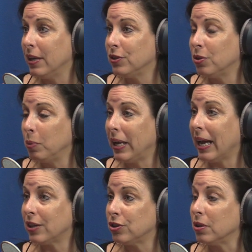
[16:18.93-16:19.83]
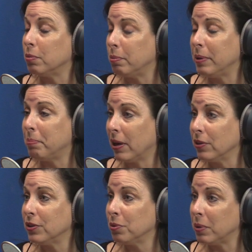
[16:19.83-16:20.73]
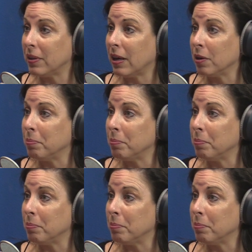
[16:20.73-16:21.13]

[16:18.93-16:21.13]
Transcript: So we actually, when we partner with our